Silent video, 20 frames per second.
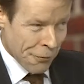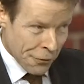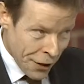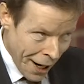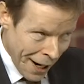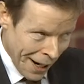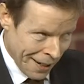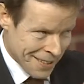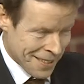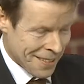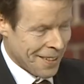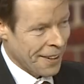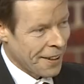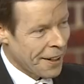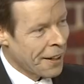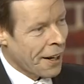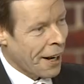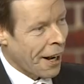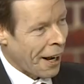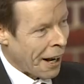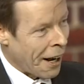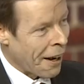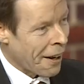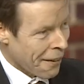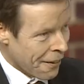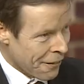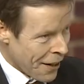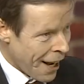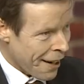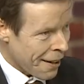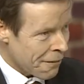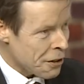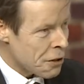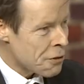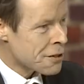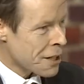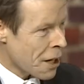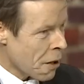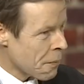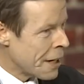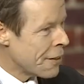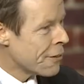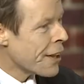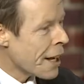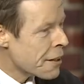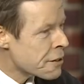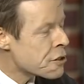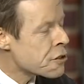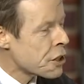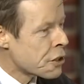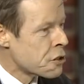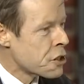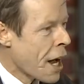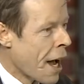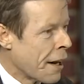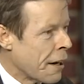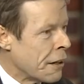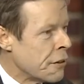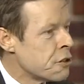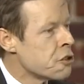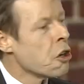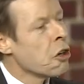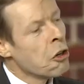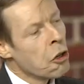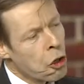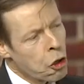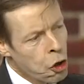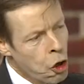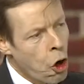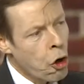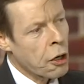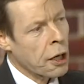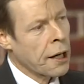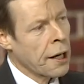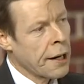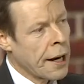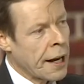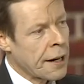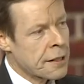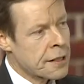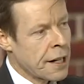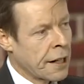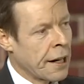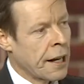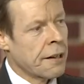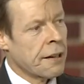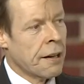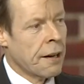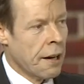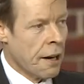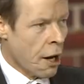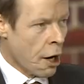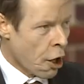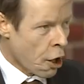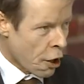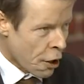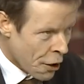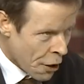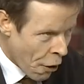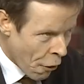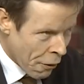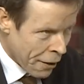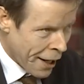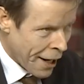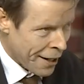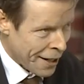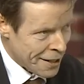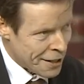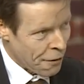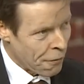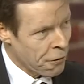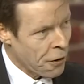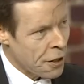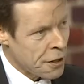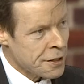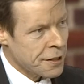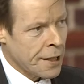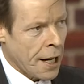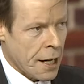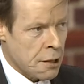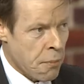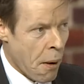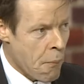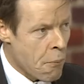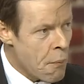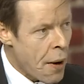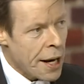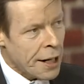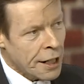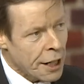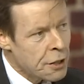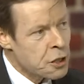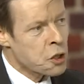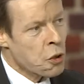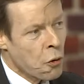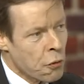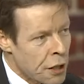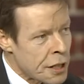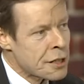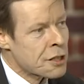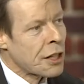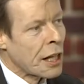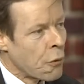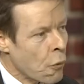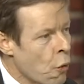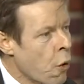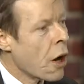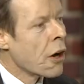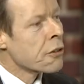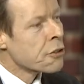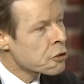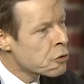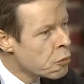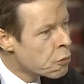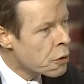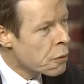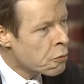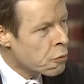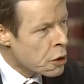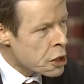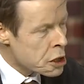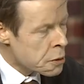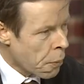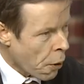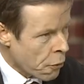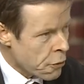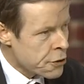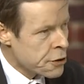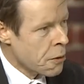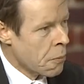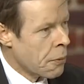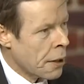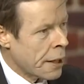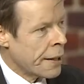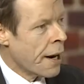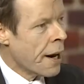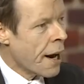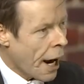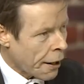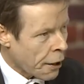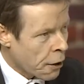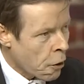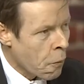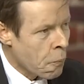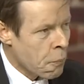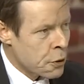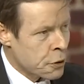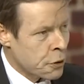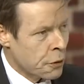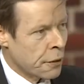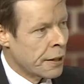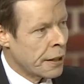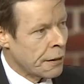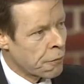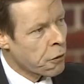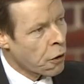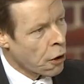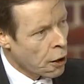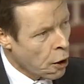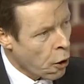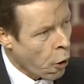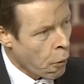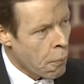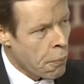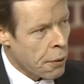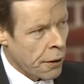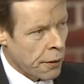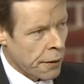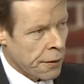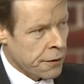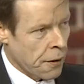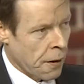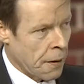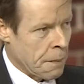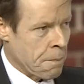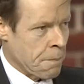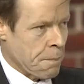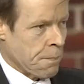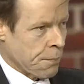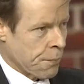That, uh, that if you tell me that's the challenge, not connecting it, not getting to first gas, but making sure this thing works responsibly and competently for a long period of time.